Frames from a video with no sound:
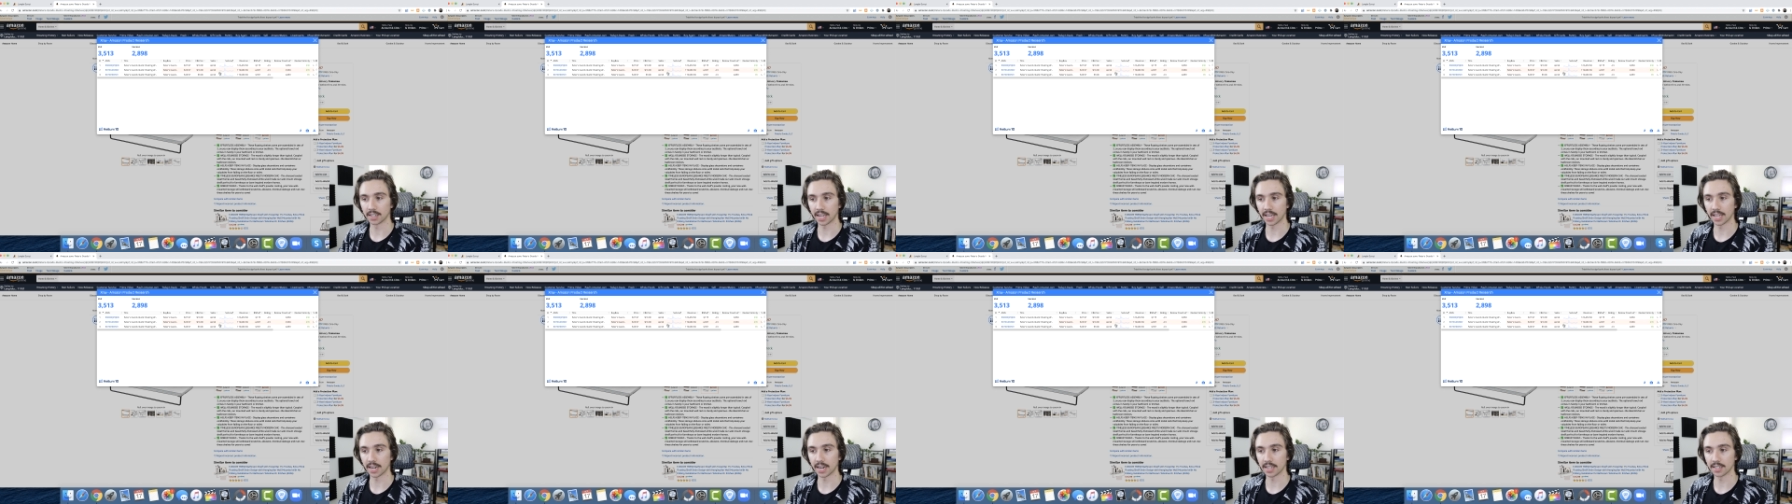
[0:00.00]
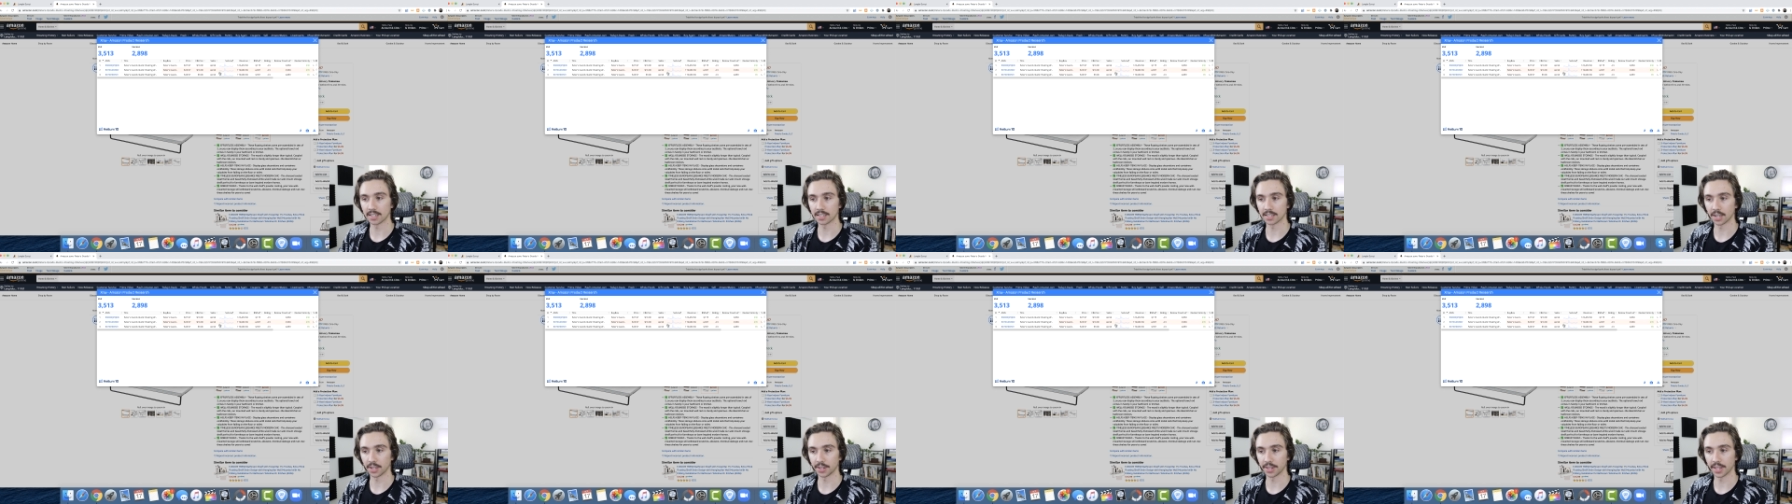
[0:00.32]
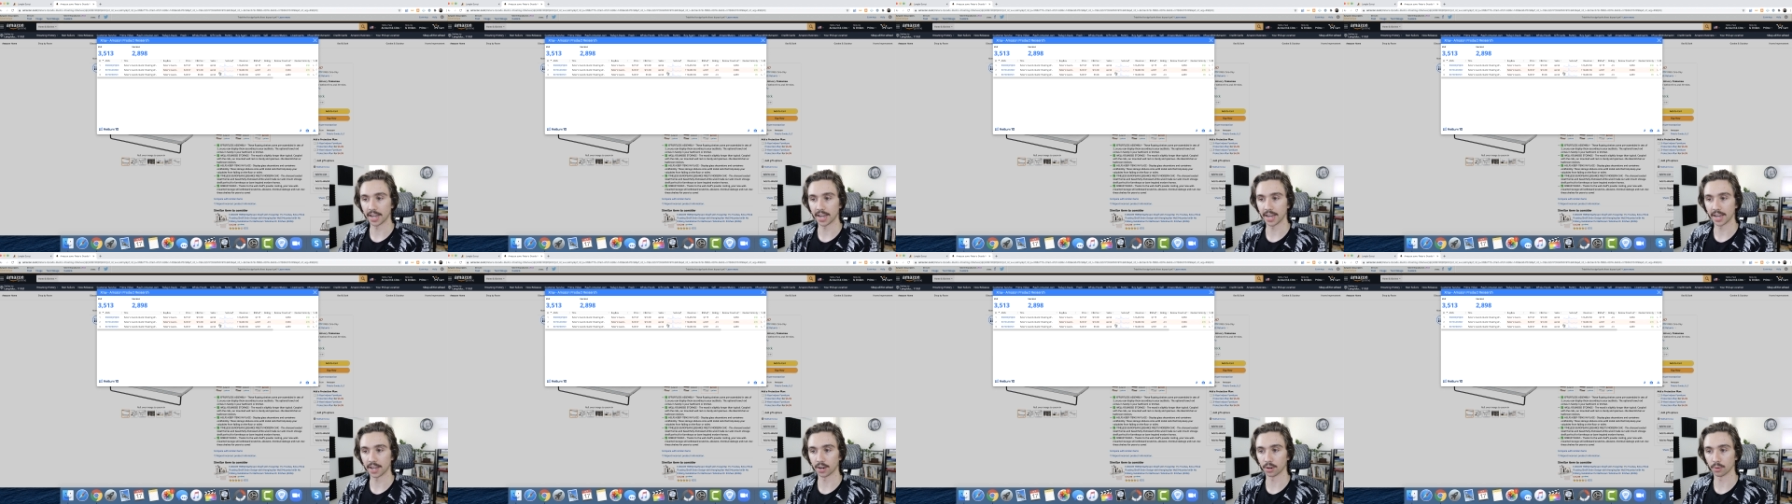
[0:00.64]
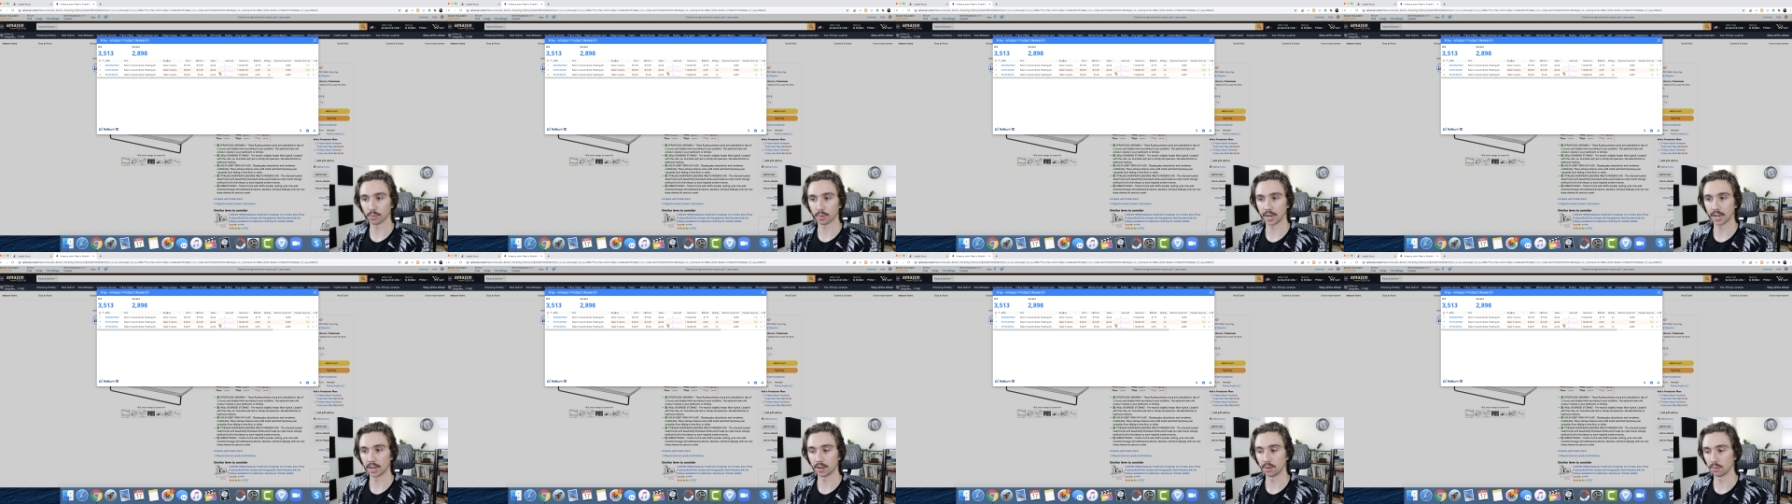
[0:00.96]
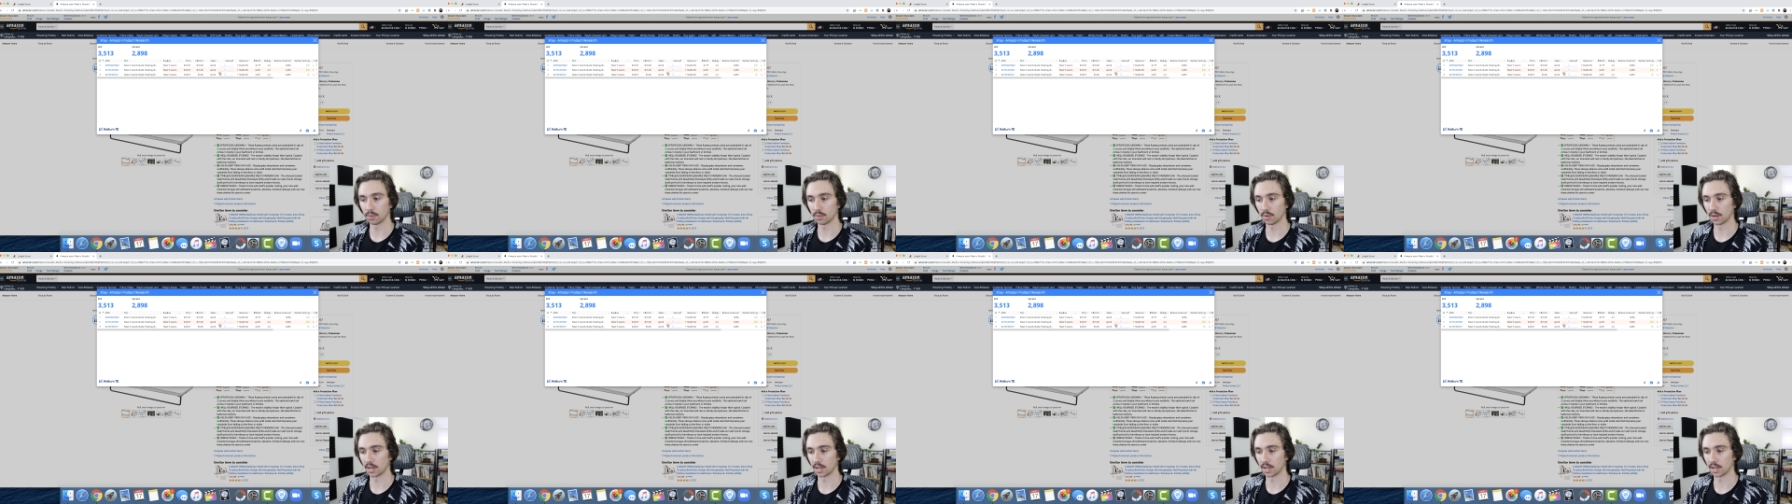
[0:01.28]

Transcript: can I sell that at a rate